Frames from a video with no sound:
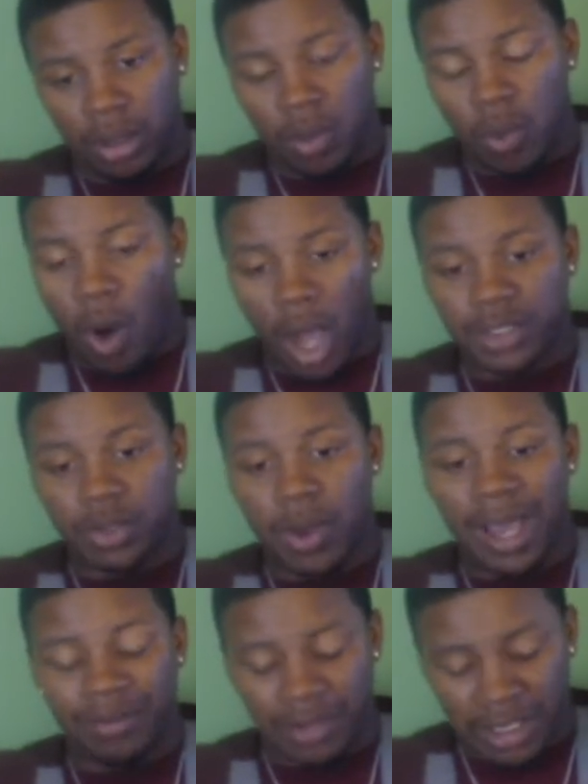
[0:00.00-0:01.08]
Who also
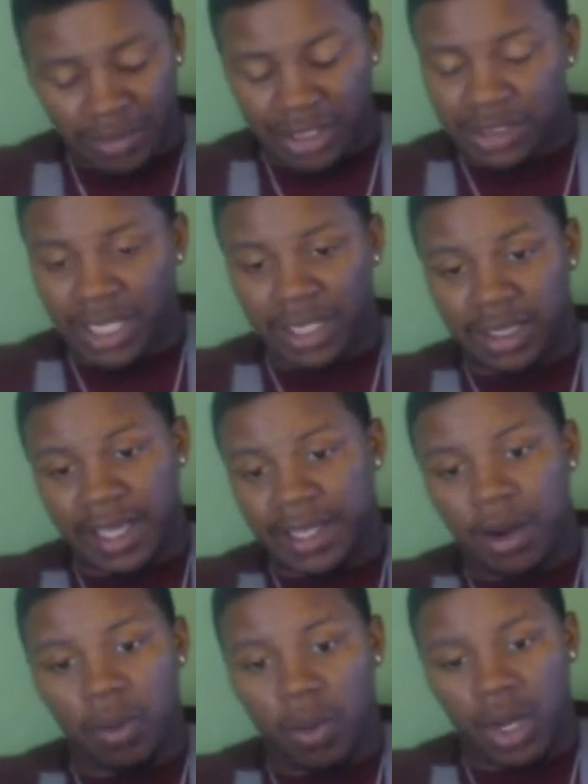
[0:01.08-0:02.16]
have livings that they don't